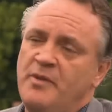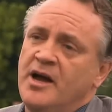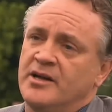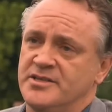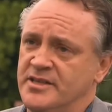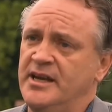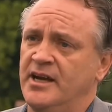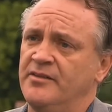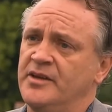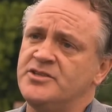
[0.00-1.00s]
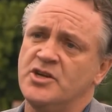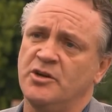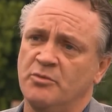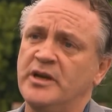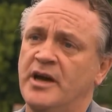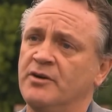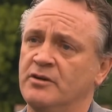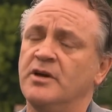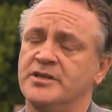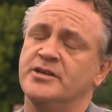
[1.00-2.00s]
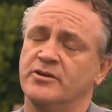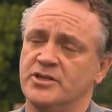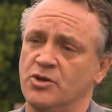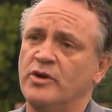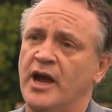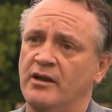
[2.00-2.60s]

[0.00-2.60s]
If the market's there, then certainly we'd have a, a, serious